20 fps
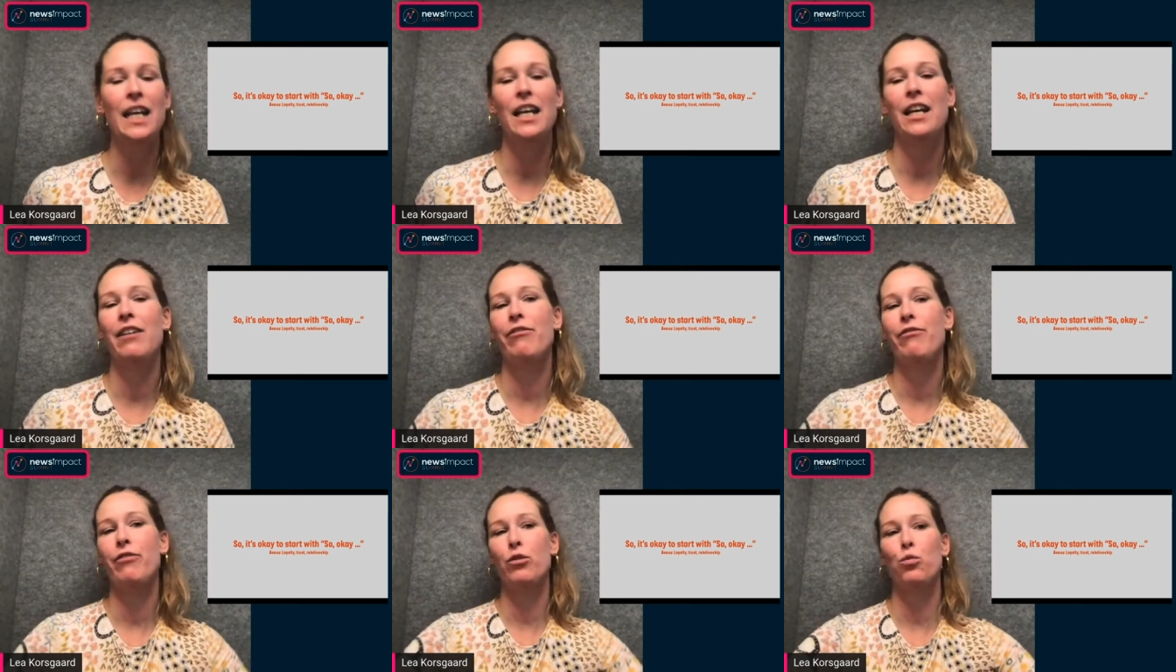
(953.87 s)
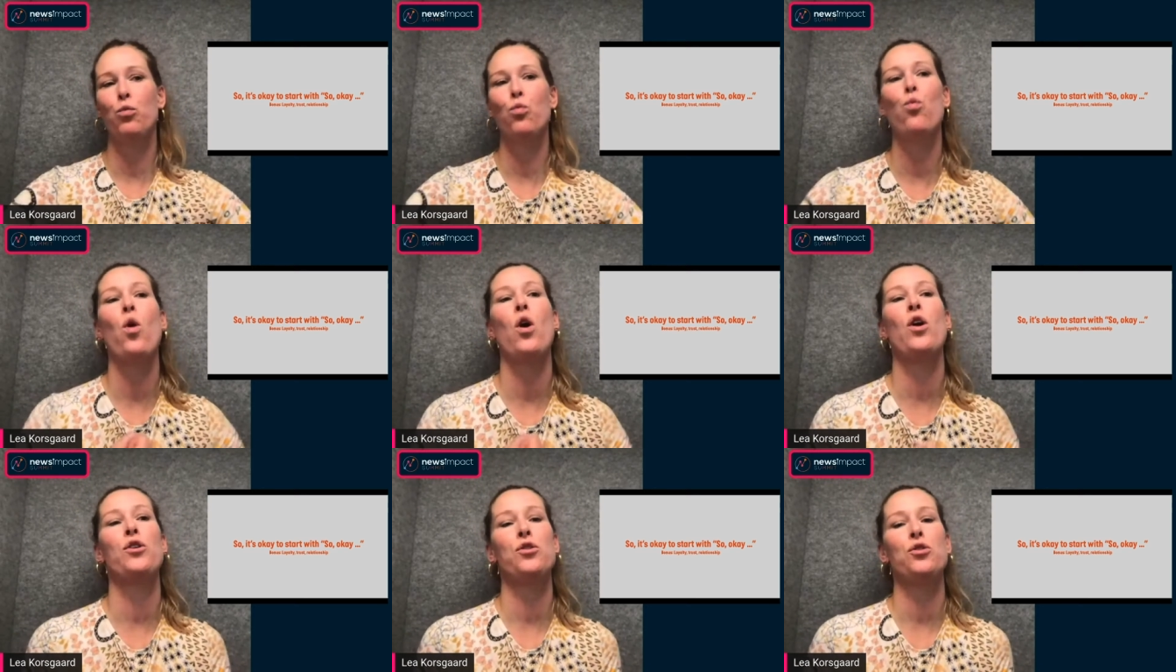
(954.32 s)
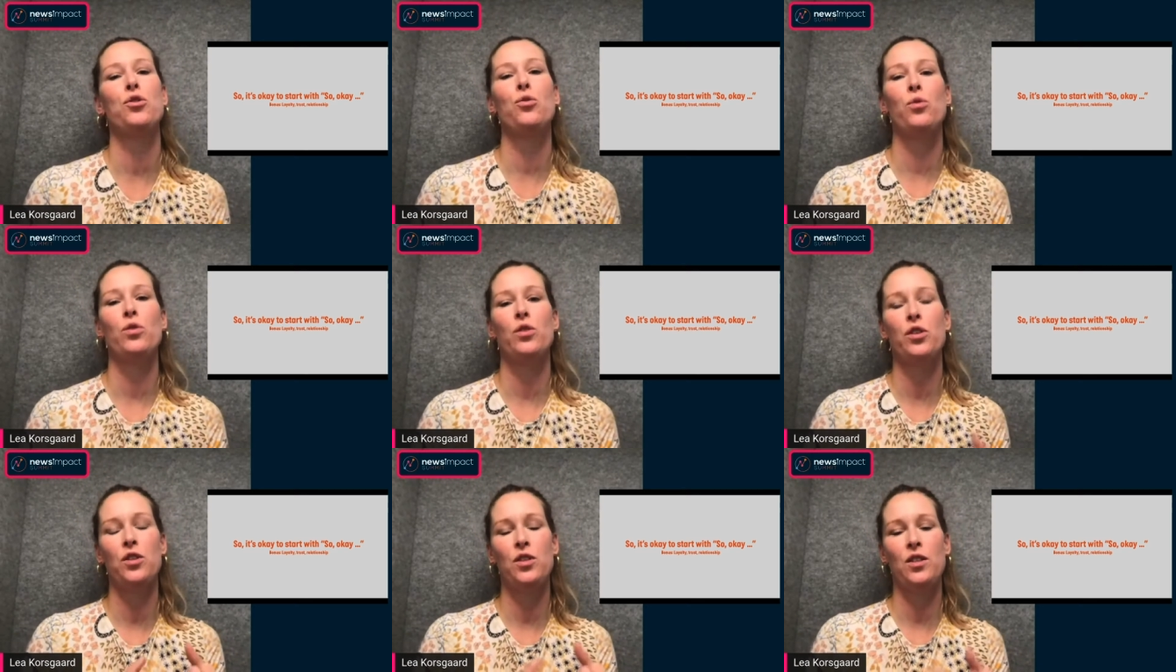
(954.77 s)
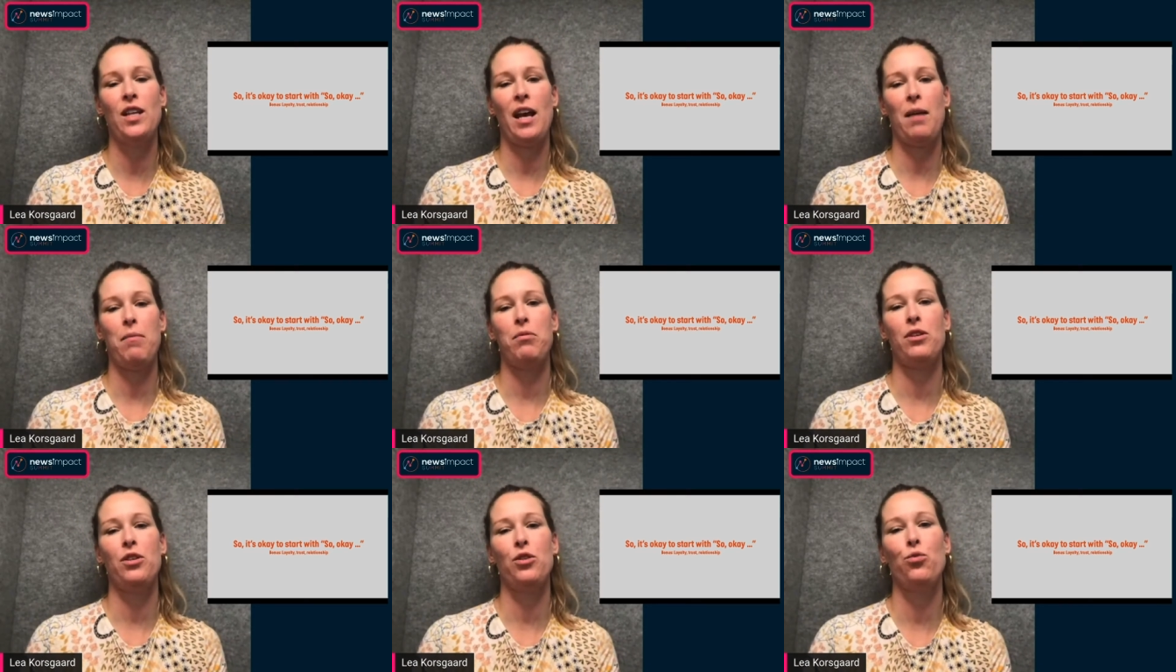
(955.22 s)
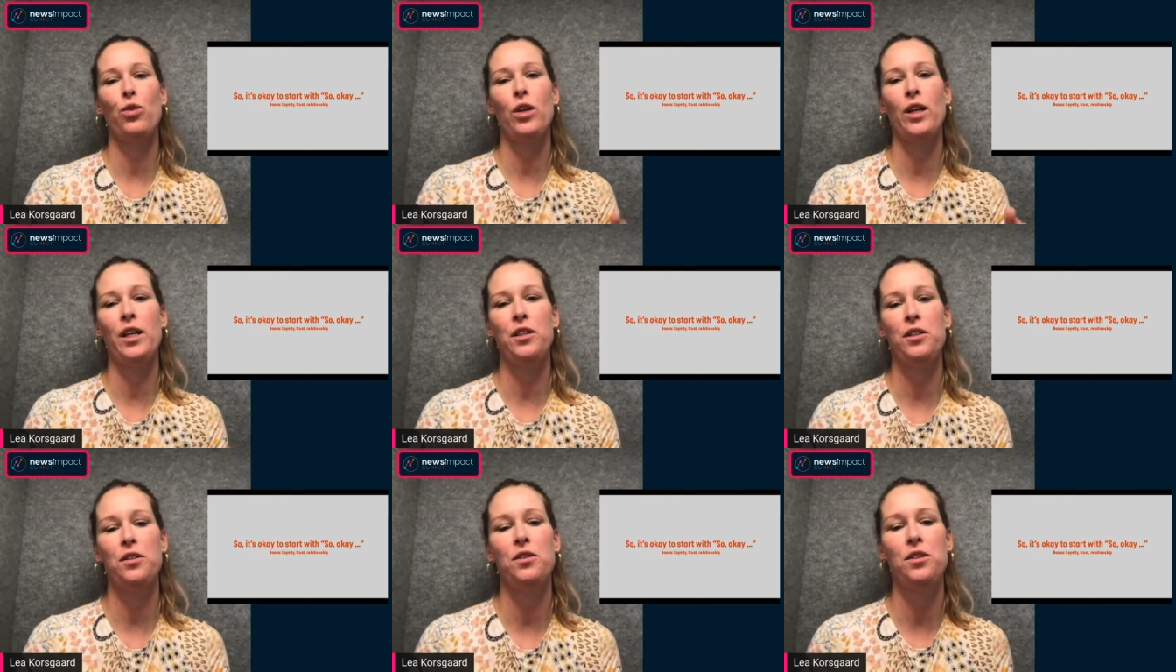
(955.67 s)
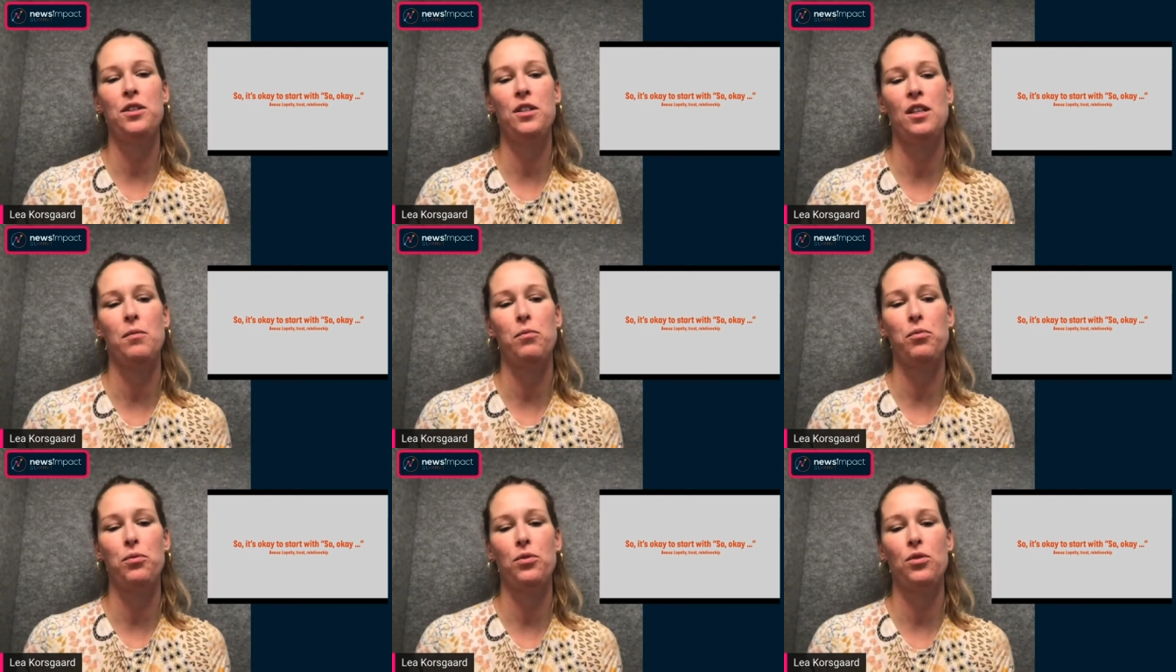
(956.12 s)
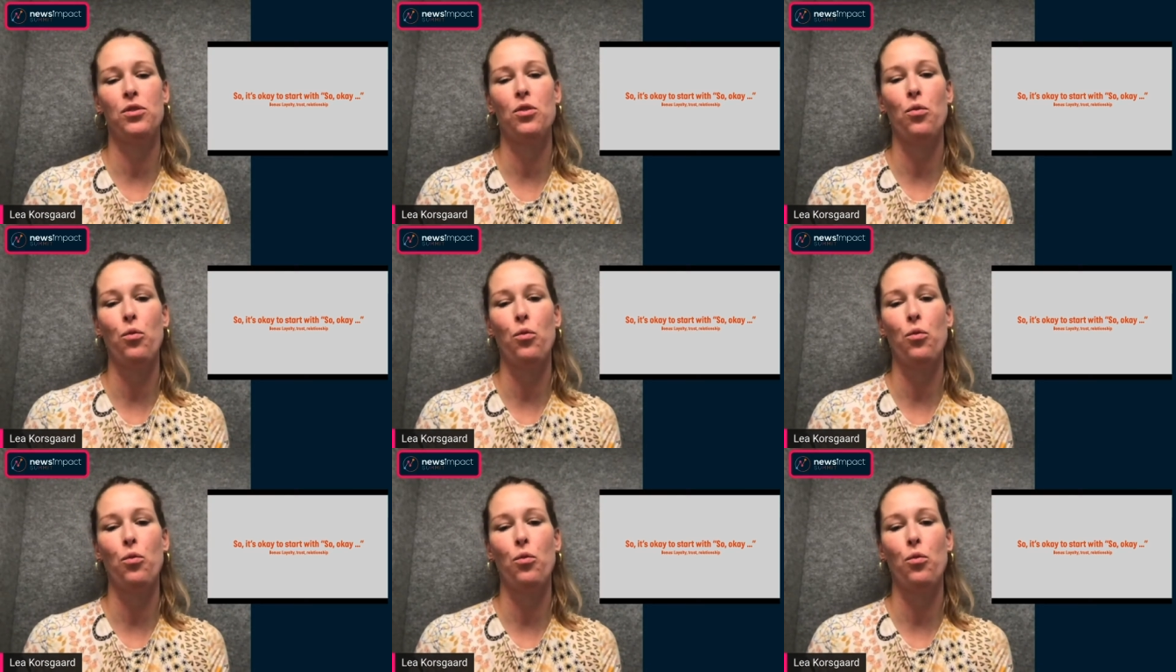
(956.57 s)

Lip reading: if we want to establish relationships